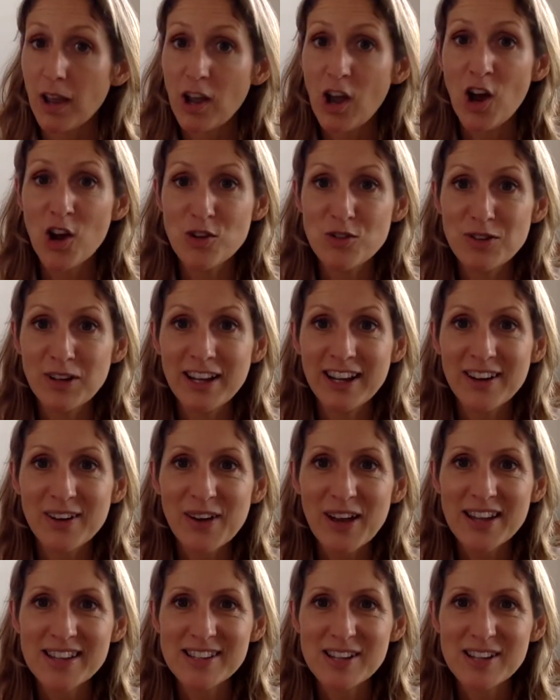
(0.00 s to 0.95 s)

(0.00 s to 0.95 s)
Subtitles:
Hopefully I'll get